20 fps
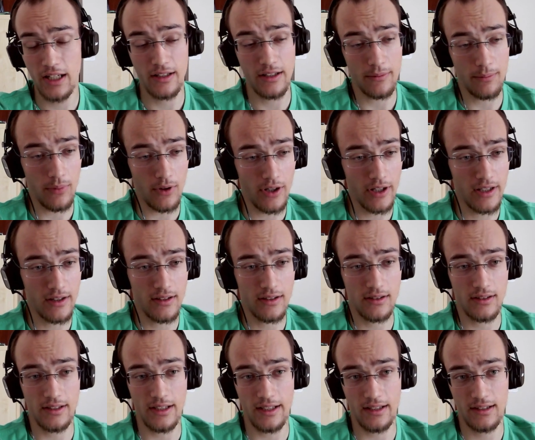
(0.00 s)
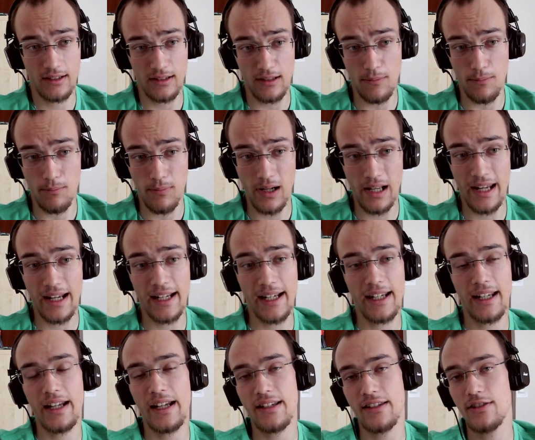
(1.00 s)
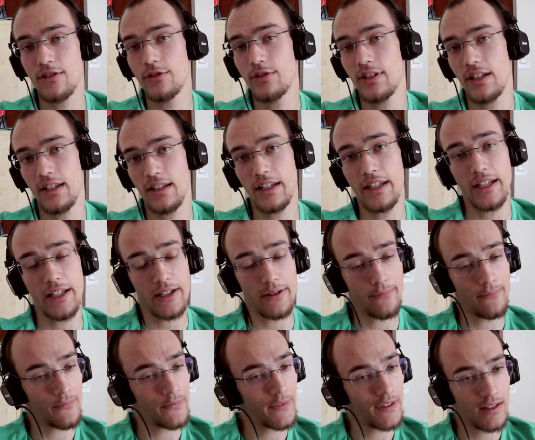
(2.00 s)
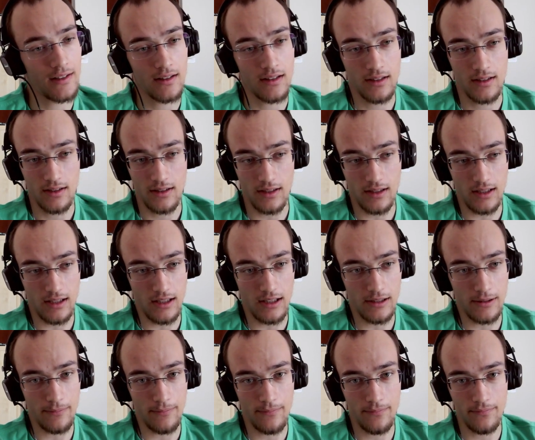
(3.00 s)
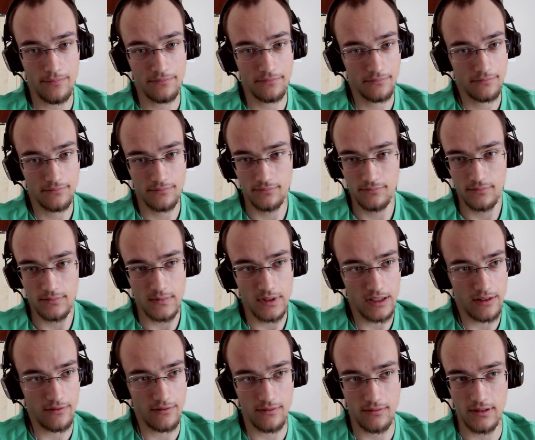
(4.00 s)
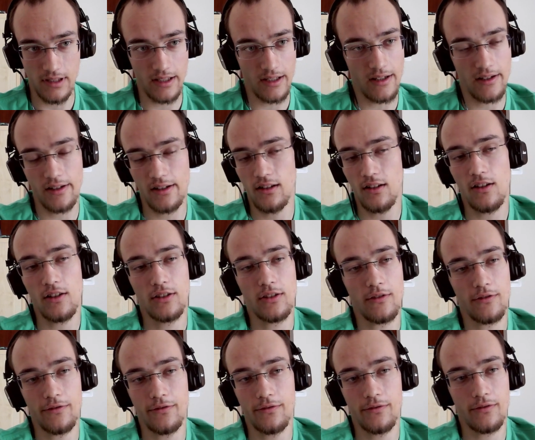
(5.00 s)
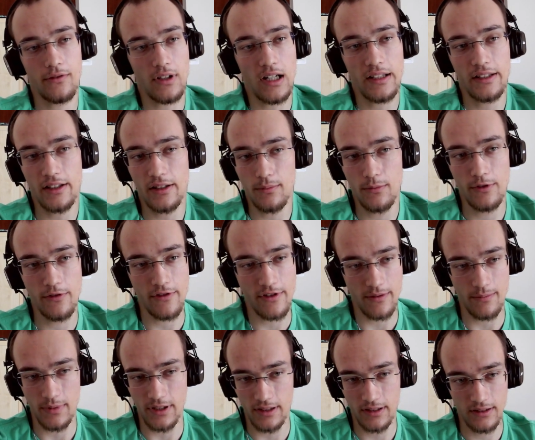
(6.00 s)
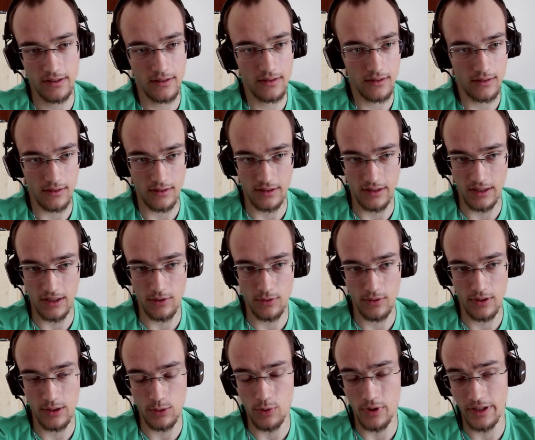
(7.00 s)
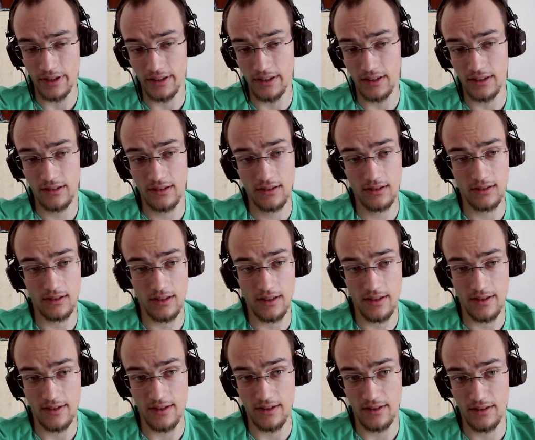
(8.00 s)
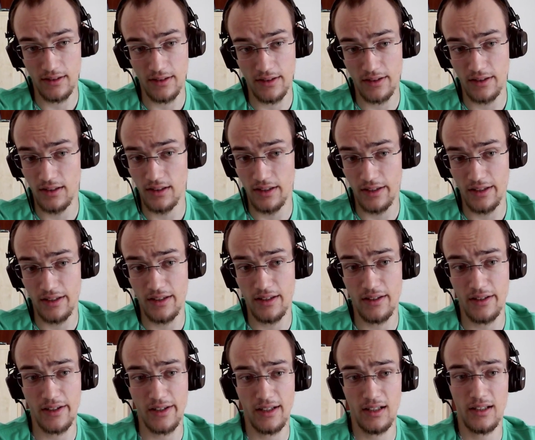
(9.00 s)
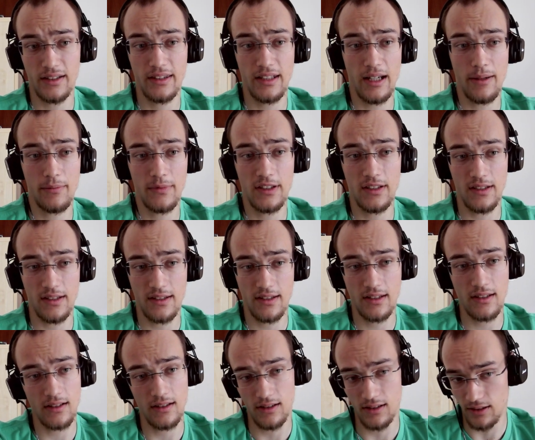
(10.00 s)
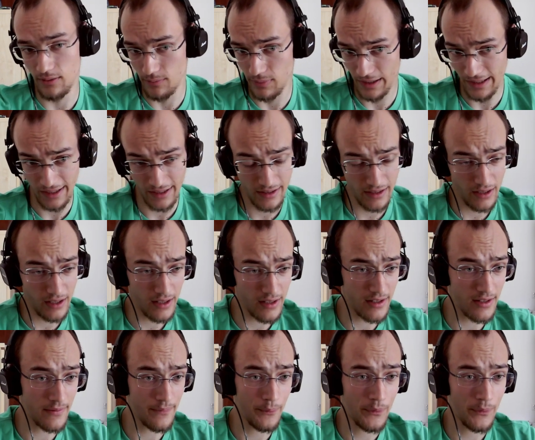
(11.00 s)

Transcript: the point that black has to take here. There are a lot of other moves, but the only one that is a real attempt is black takes.